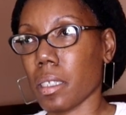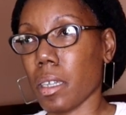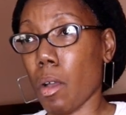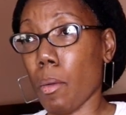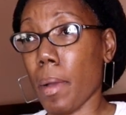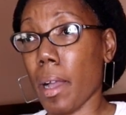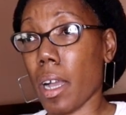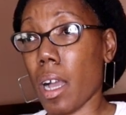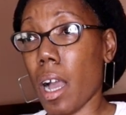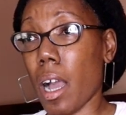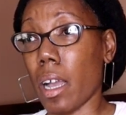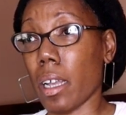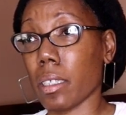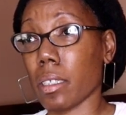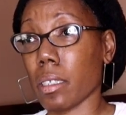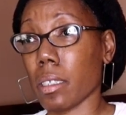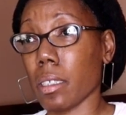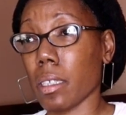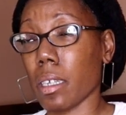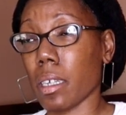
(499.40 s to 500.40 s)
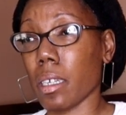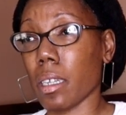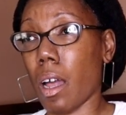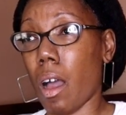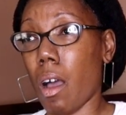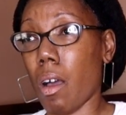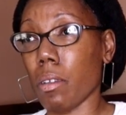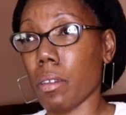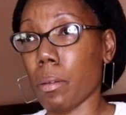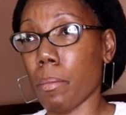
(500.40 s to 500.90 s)
Oh my gosh, look at
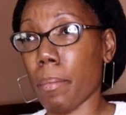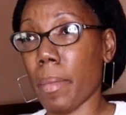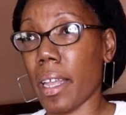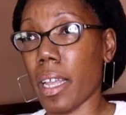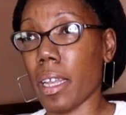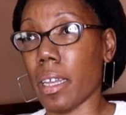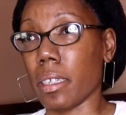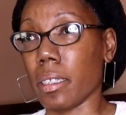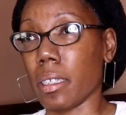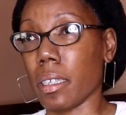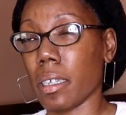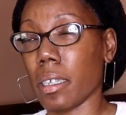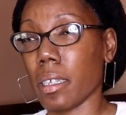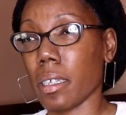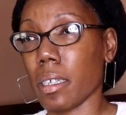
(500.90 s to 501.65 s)
all the men.